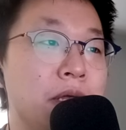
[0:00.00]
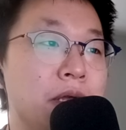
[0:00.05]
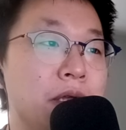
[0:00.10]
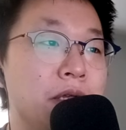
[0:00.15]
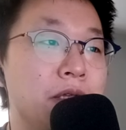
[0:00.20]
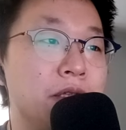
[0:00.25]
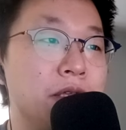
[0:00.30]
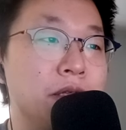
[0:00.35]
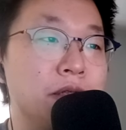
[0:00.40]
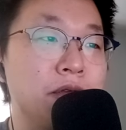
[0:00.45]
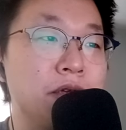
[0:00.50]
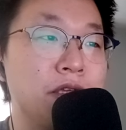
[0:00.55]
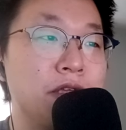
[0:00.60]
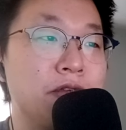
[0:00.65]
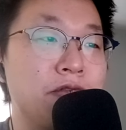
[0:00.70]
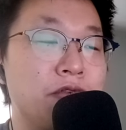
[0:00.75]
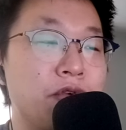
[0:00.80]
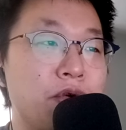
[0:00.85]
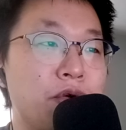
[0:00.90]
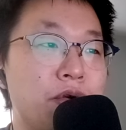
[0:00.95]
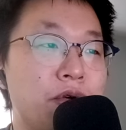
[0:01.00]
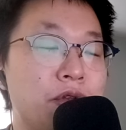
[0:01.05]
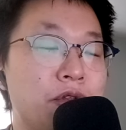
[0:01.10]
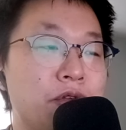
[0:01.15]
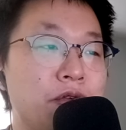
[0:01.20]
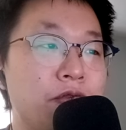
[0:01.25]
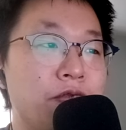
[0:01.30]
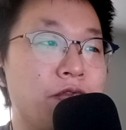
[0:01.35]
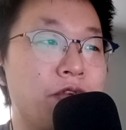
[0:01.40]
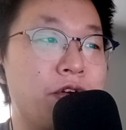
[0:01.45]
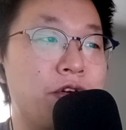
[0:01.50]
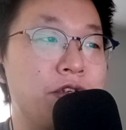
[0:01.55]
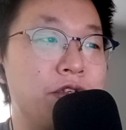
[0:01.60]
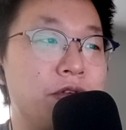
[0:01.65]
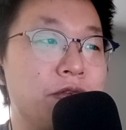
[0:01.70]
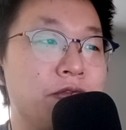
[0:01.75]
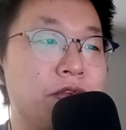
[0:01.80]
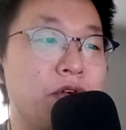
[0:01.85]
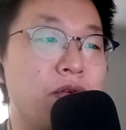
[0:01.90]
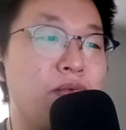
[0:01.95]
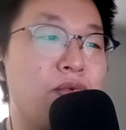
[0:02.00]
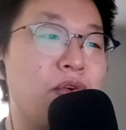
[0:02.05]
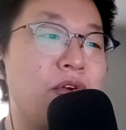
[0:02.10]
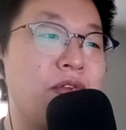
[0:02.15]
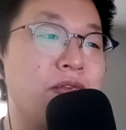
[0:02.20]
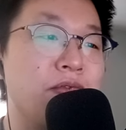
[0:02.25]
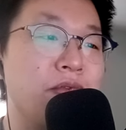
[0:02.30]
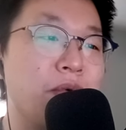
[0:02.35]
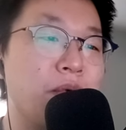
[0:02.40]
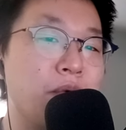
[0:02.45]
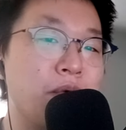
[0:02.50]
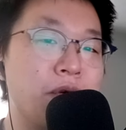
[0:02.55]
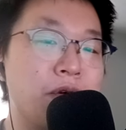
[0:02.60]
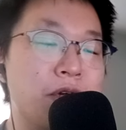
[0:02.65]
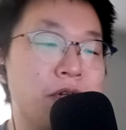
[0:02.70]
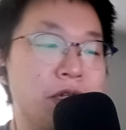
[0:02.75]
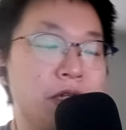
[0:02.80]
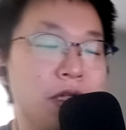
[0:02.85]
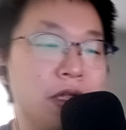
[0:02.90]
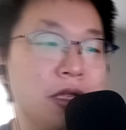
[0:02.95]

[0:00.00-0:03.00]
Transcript: So looking forward to version 4.4.